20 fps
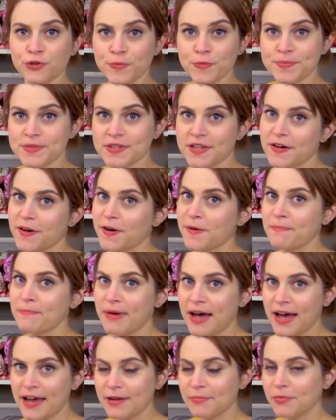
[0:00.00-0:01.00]
hoops that are
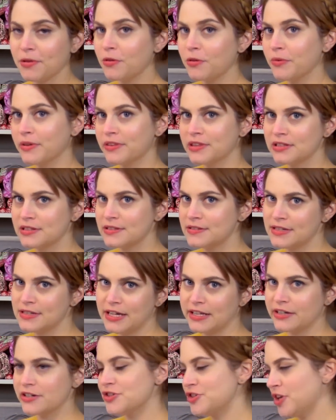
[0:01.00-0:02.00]
compatible with the
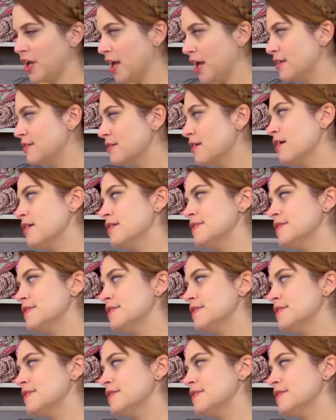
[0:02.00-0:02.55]
designer jade.